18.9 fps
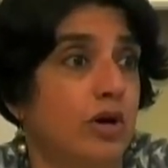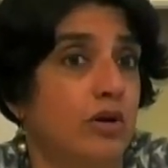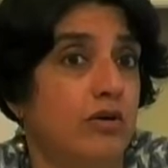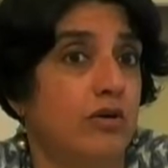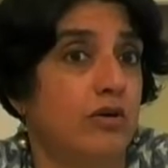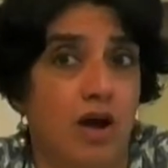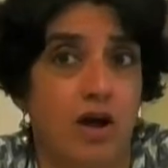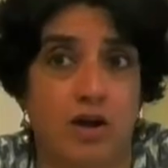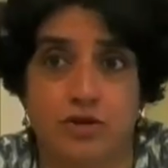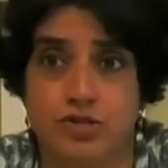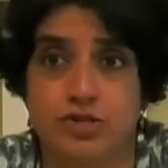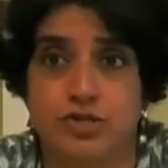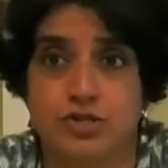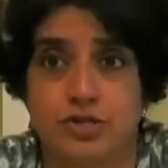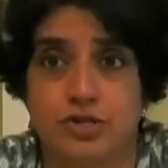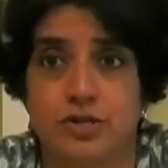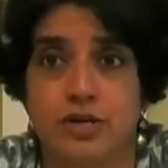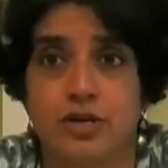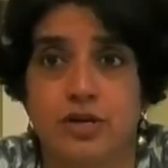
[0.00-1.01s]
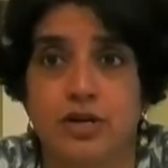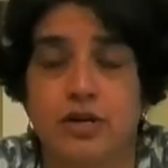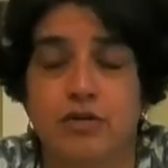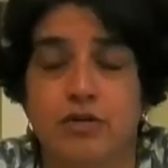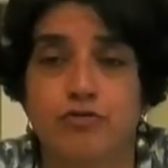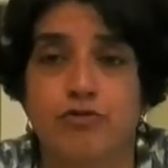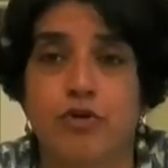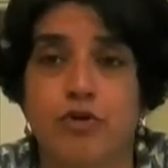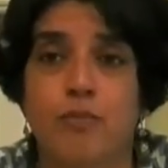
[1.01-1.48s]
Rashtra
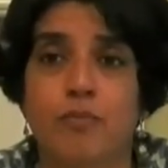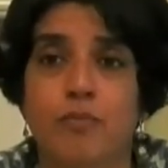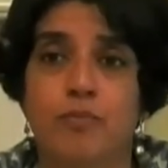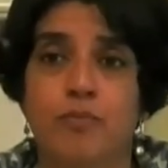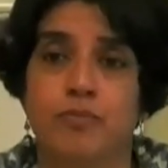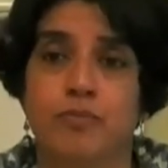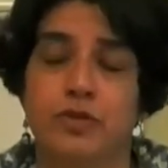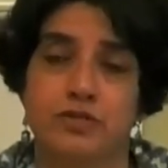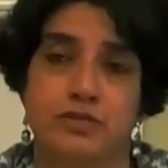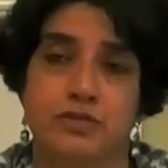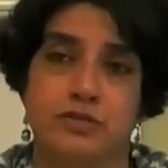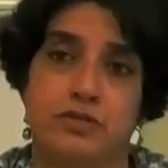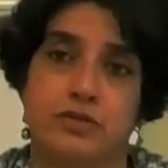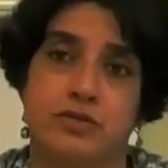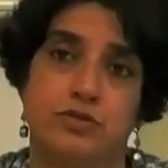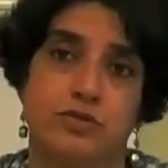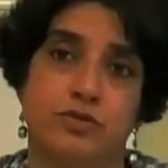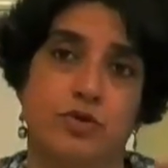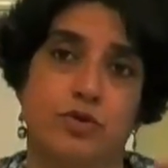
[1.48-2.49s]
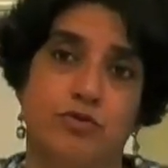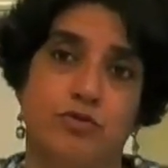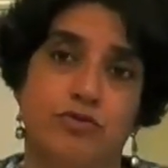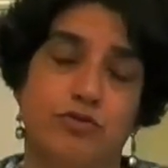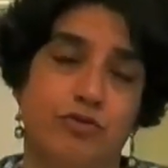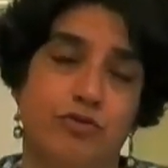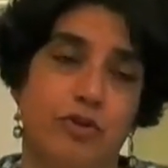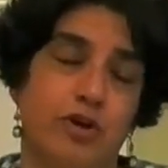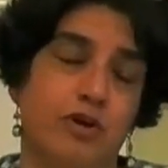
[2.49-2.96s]
from this sort
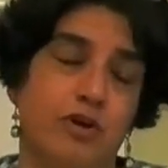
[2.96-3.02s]
of